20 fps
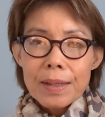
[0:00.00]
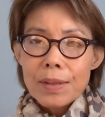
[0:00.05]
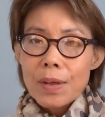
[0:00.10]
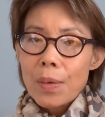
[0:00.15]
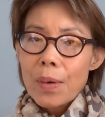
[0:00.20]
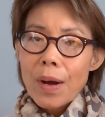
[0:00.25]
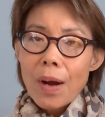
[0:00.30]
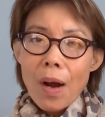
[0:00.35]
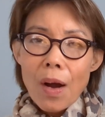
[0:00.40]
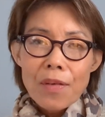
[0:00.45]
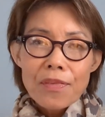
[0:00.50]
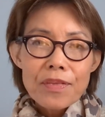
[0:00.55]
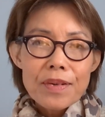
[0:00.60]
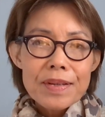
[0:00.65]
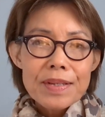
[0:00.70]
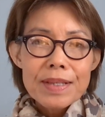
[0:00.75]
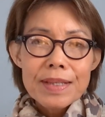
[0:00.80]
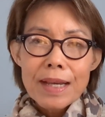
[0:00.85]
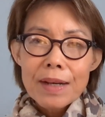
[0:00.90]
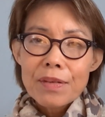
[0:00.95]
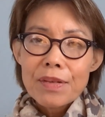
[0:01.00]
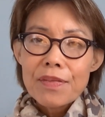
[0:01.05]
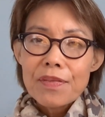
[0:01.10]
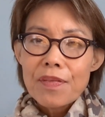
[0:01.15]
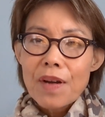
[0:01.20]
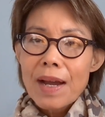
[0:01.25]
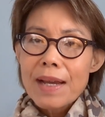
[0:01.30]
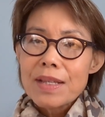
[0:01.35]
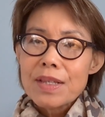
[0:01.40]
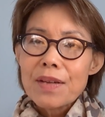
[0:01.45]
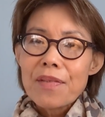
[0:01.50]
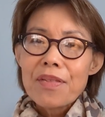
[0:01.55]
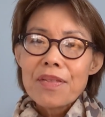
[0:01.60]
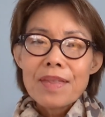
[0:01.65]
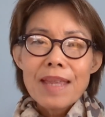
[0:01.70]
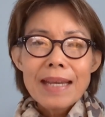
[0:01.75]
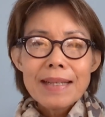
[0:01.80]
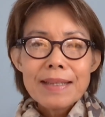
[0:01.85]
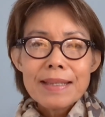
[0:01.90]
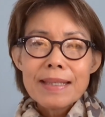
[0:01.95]
Noah offered a sacrifice of
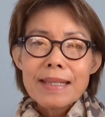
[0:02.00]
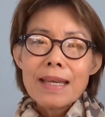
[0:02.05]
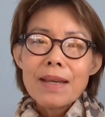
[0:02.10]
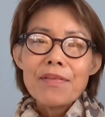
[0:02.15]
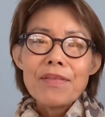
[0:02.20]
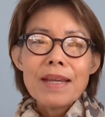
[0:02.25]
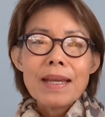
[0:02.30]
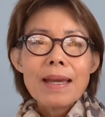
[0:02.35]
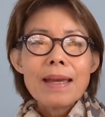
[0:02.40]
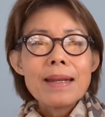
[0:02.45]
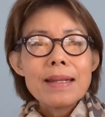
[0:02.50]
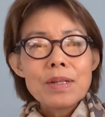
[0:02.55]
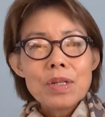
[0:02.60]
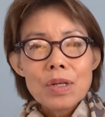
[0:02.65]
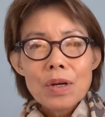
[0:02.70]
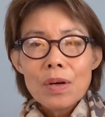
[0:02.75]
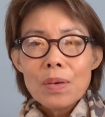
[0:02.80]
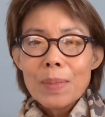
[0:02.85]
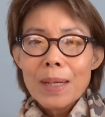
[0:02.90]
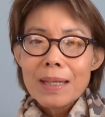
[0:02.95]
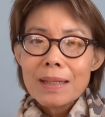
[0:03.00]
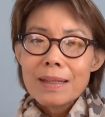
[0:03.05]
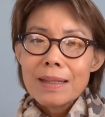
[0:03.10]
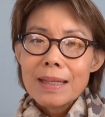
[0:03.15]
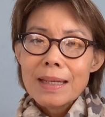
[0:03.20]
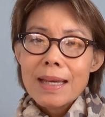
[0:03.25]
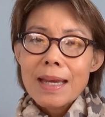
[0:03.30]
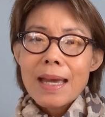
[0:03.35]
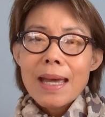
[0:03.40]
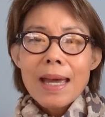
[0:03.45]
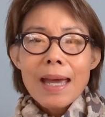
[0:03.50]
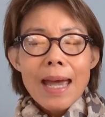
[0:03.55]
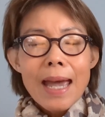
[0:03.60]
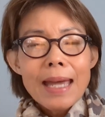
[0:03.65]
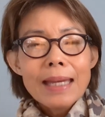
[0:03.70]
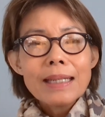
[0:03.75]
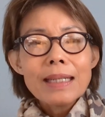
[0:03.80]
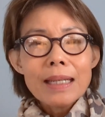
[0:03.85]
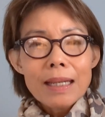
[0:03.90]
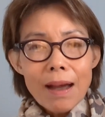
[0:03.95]
thanksgiving and atonement,
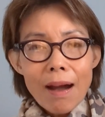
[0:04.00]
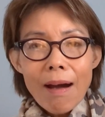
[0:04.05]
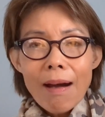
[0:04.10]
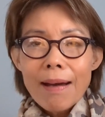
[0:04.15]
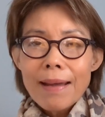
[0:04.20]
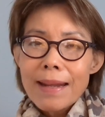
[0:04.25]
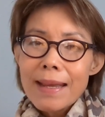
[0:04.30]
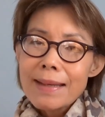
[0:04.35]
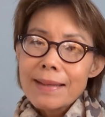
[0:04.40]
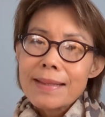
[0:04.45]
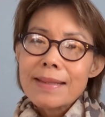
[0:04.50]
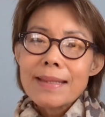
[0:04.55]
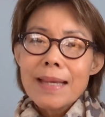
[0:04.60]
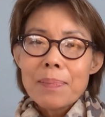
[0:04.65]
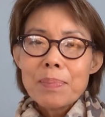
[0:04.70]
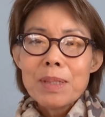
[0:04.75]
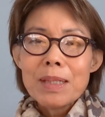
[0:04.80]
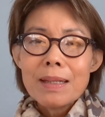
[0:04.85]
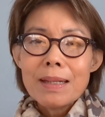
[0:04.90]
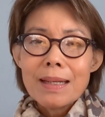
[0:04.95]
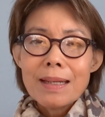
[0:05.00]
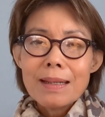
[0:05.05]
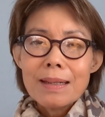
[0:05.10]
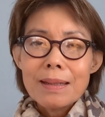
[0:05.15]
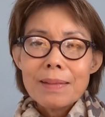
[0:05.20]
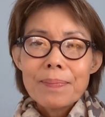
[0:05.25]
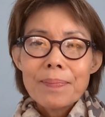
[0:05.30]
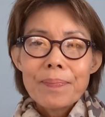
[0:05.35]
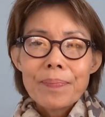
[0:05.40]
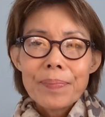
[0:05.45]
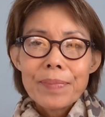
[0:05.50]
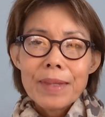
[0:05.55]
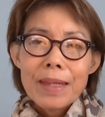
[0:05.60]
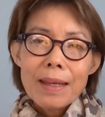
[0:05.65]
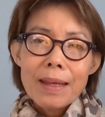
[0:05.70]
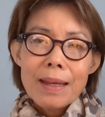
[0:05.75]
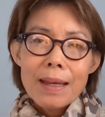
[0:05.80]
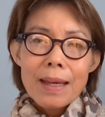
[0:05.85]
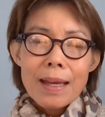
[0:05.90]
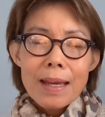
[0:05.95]
and God accepted it.
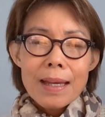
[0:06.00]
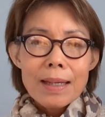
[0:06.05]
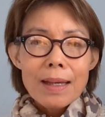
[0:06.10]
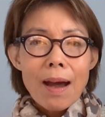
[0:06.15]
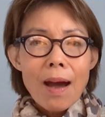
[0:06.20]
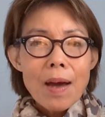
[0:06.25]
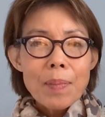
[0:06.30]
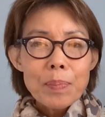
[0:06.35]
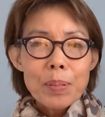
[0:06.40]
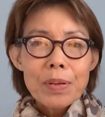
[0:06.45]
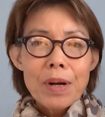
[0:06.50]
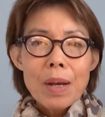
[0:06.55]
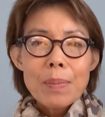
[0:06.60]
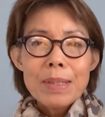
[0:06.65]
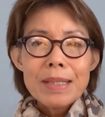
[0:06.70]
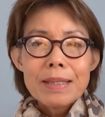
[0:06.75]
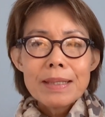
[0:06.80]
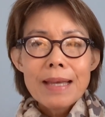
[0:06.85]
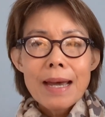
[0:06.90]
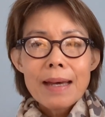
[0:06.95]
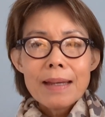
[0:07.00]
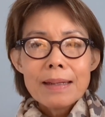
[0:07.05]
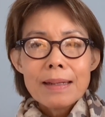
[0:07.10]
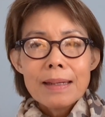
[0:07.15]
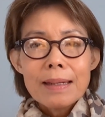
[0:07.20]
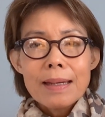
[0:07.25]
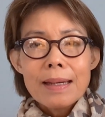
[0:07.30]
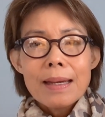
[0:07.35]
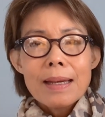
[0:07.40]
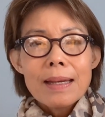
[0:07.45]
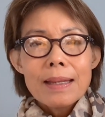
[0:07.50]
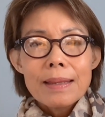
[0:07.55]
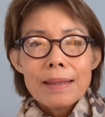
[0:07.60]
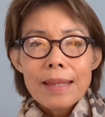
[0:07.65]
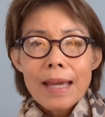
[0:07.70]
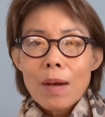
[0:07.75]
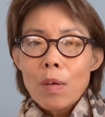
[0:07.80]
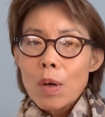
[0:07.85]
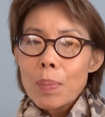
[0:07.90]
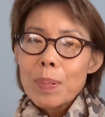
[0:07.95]
God promised that
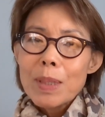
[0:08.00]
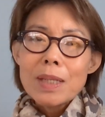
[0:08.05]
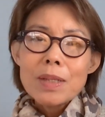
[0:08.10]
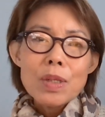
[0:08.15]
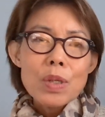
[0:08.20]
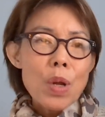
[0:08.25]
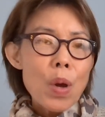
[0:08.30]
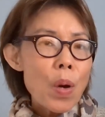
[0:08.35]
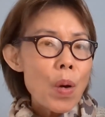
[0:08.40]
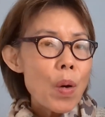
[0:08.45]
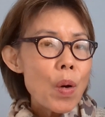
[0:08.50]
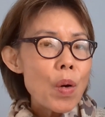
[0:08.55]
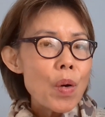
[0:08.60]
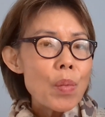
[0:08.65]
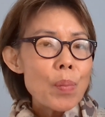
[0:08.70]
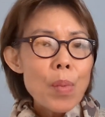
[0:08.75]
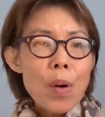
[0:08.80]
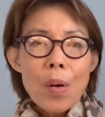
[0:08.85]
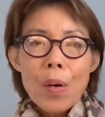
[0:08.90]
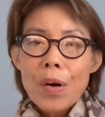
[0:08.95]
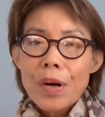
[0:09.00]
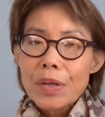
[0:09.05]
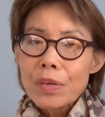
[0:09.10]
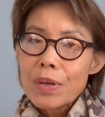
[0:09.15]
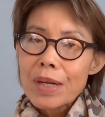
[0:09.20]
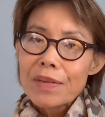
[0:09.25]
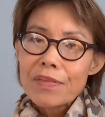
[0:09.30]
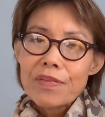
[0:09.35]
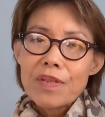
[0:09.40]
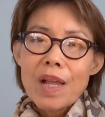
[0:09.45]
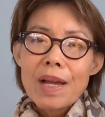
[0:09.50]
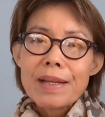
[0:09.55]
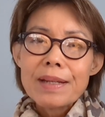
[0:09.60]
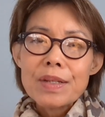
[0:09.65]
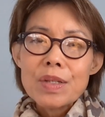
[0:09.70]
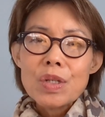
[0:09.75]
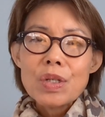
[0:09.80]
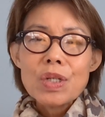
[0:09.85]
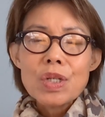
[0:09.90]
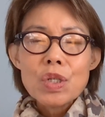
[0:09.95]
there will be no more great
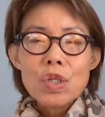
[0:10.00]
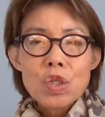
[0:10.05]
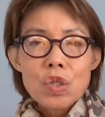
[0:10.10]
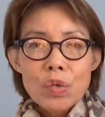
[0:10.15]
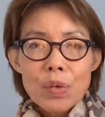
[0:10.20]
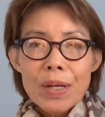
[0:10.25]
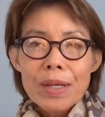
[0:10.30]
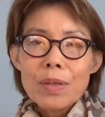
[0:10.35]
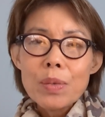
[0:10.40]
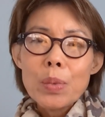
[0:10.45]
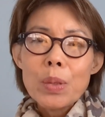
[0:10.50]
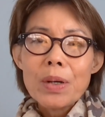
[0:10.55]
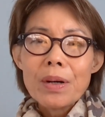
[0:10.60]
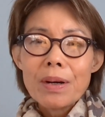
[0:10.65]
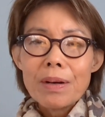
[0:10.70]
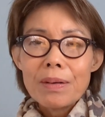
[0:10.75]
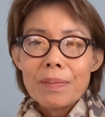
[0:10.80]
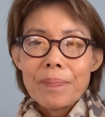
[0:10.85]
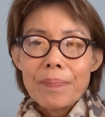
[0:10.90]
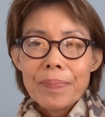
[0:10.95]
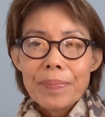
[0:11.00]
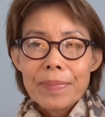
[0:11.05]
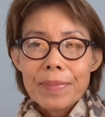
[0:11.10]
flood to destroy the world.